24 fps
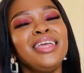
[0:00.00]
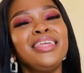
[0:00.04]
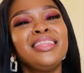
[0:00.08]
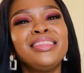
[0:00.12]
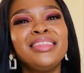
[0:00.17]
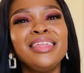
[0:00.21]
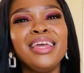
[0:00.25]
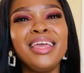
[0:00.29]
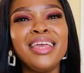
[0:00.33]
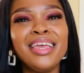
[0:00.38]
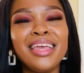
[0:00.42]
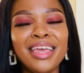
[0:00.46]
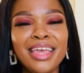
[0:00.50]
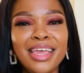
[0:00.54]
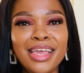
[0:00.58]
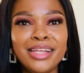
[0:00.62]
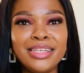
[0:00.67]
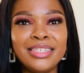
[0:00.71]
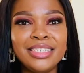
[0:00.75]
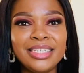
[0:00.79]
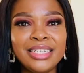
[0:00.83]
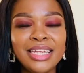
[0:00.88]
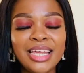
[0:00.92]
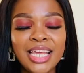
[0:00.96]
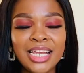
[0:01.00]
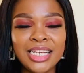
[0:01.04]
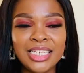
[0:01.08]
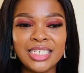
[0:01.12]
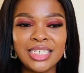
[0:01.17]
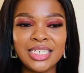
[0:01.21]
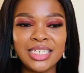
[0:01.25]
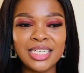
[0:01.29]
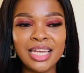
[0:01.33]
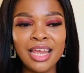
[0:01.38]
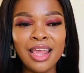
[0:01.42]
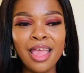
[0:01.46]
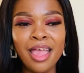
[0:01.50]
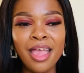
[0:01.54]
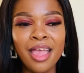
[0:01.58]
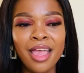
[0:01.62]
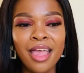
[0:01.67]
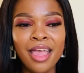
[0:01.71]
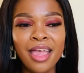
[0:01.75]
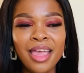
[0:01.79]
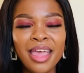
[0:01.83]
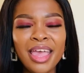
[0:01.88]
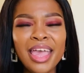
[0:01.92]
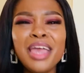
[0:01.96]
think it
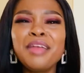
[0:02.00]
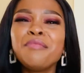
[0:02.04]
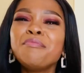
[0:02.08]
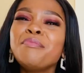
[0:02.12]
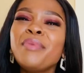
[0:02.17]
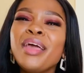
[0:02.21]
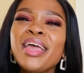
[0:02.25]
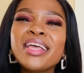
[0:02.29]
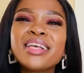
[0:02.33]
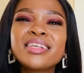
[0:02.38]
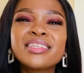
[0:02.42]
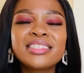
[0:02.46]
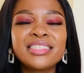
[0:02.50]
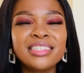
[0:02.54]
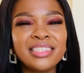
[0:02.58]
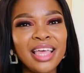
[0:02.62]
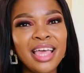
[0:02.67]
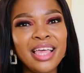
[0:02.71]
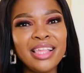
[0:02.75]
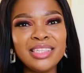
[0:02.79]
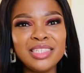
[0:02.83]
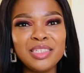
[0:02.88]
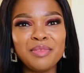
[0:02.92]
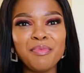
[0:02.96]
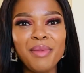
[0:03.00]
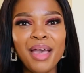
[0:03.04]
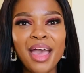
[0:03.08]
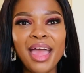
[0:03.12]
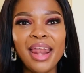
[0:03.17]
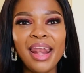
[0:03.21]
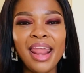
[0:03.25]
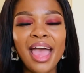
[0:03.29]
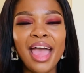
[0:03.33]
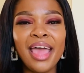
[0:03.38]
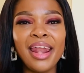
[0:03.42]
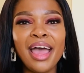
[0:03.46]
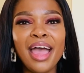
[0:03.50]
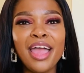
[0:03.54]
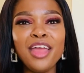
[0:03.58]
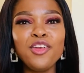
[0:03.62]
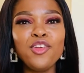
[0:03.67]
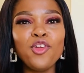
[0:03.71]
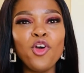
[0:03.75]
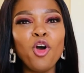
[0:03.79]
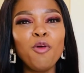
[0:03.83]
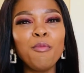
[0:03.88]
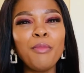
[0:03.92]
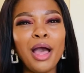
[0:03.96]
makes sense, man. And I
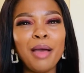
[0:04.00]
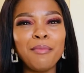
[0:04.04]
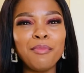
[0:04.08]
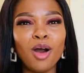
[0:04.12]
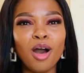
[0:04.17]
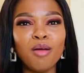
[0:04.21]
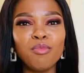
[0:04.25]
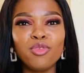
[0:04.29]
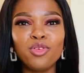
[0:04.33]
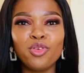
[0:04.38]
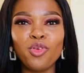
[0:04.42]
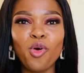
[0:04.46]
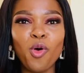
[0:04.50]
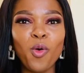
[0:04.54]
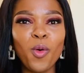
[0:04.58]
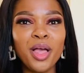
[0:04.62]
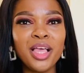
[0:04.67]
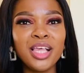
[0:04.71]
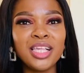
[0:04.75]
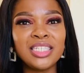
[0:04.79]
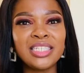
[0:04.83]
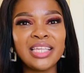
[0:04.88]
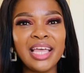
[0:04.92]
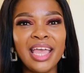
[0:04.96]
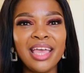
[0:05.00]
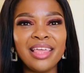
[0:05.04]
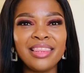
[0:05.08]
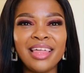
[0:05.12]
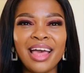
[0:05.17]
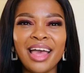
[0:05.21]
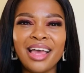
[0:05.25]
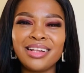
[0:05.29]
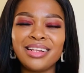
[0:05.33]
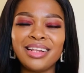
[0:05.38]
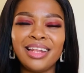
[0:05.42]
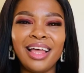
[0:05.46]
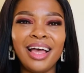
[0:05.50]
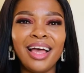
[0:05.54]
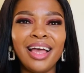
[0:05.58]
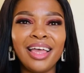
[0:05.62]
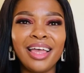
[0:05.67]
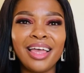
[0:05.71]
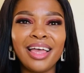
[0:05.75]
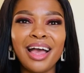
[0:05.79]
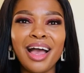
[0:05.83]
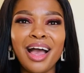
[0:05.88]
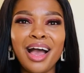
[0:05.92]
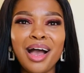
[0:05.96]
know my mom would always say that,
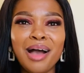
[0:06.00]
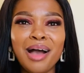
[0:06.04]
like,